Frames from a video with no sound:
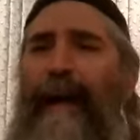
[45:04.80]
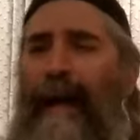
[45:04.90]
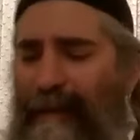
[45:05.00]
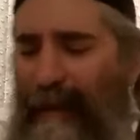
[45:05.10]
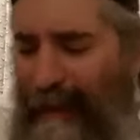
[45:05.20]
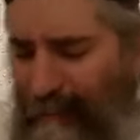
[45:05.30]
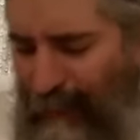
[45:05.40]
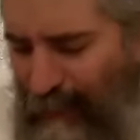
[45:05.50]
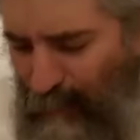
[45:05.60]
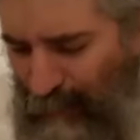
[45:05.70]
Avadim
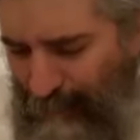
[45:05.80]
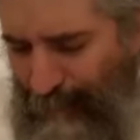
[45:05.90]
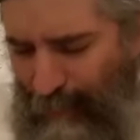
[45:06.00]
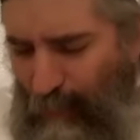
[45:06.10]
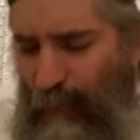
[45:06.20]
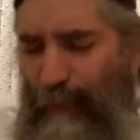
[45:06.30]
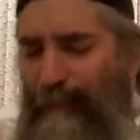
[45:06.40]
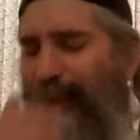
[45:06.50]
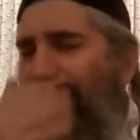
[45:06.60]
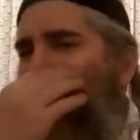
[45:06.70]
Hayinu le paro
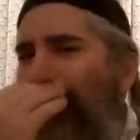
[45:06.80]
be